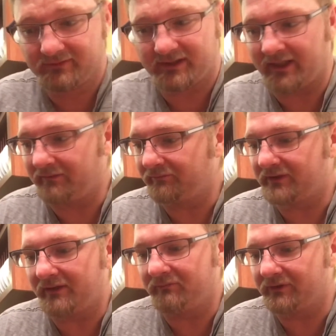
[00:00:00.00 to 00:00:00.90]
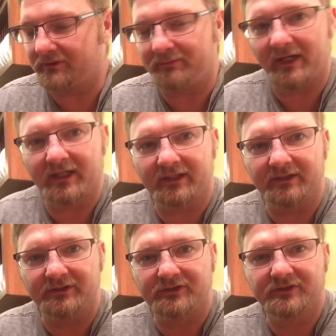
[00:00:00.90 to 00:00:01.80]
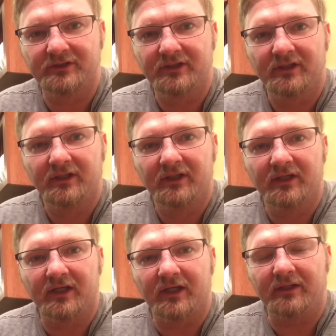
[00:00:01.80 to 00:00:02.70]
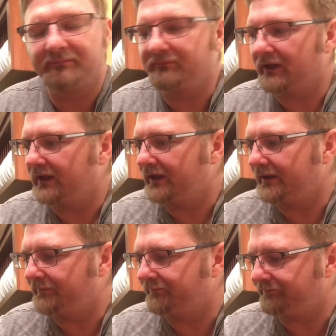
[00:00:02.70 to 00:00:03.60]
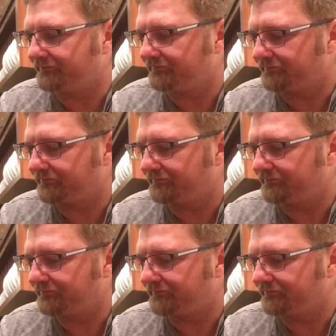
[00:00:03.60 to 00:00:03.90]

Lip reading: came with the package. One